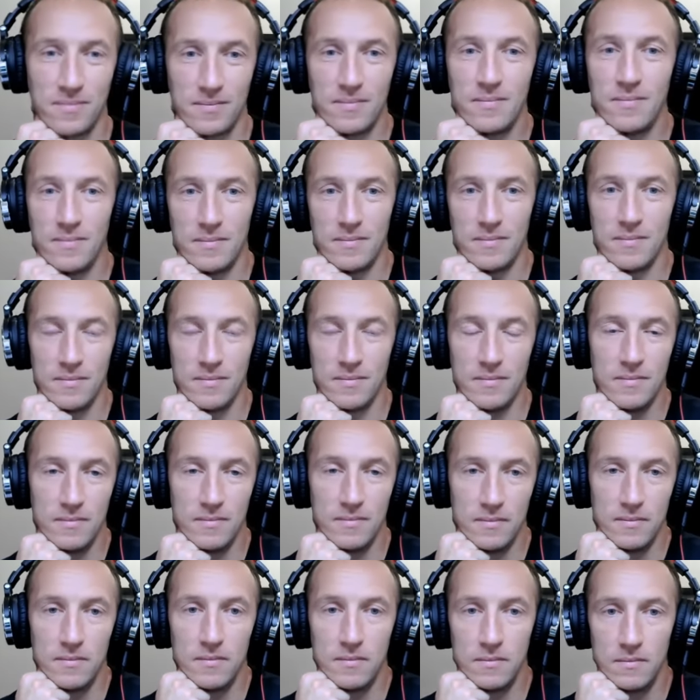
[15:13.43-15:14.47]

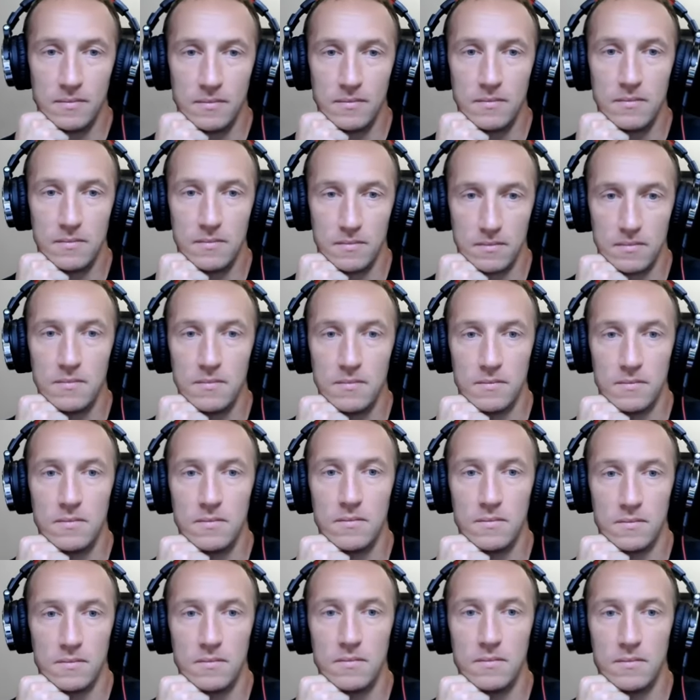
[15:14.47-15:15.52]

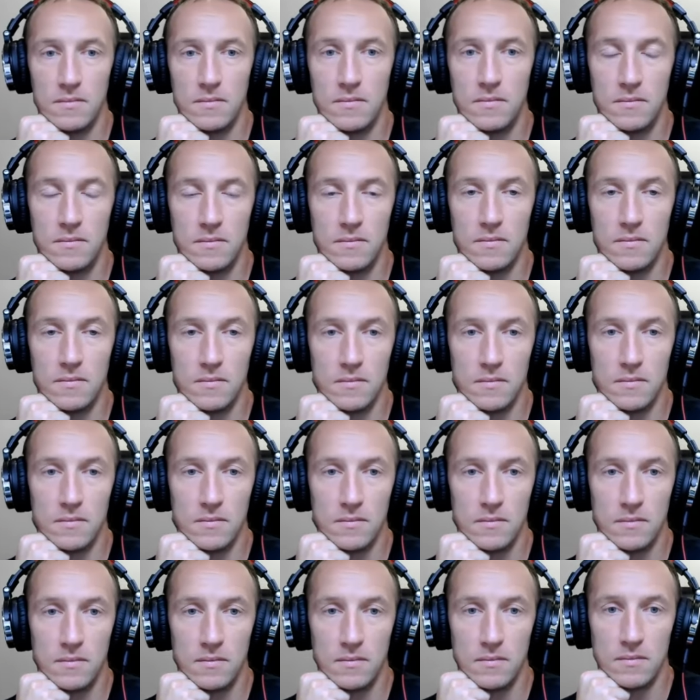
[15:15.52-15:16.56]

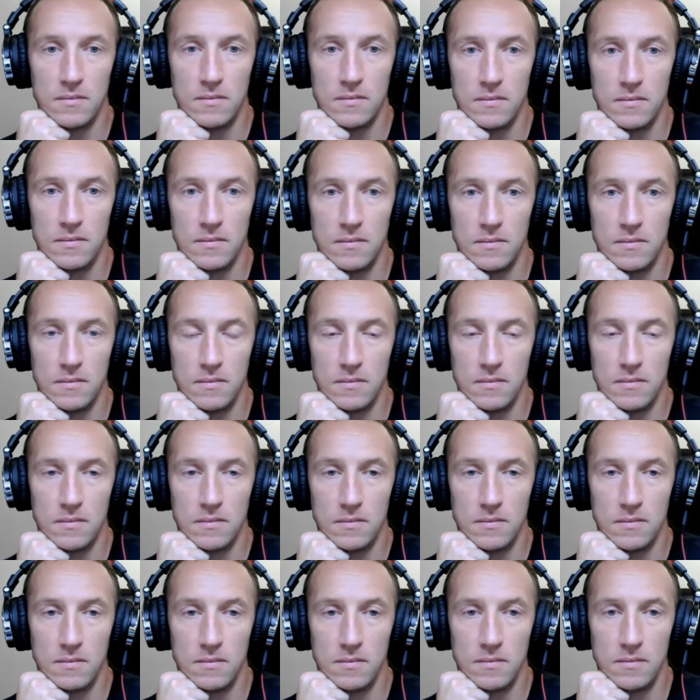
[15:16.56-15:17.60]

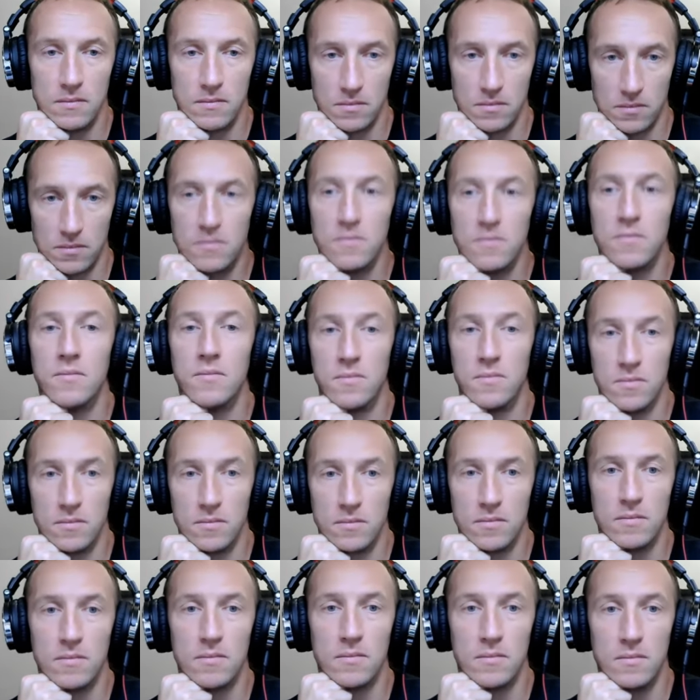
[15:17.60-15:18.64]

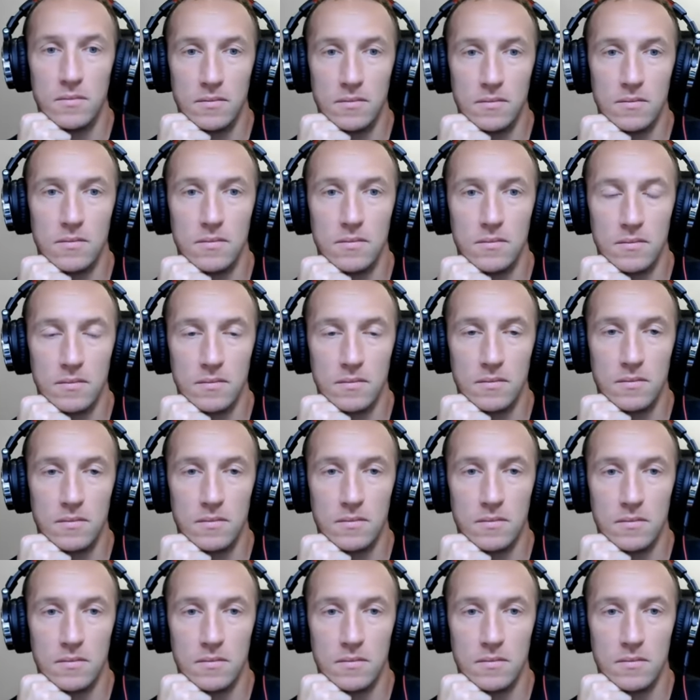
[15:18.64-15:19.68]

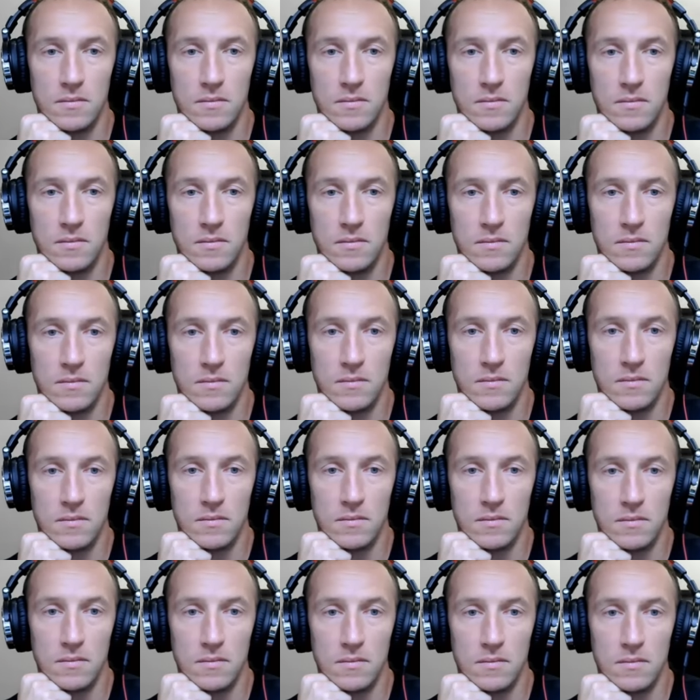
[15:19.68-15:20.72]

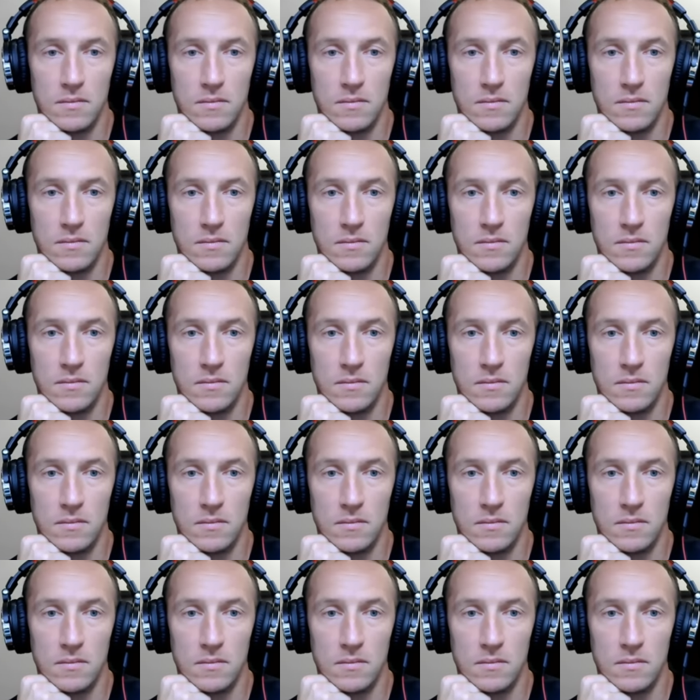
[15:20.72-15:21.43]
The person shown says nothing.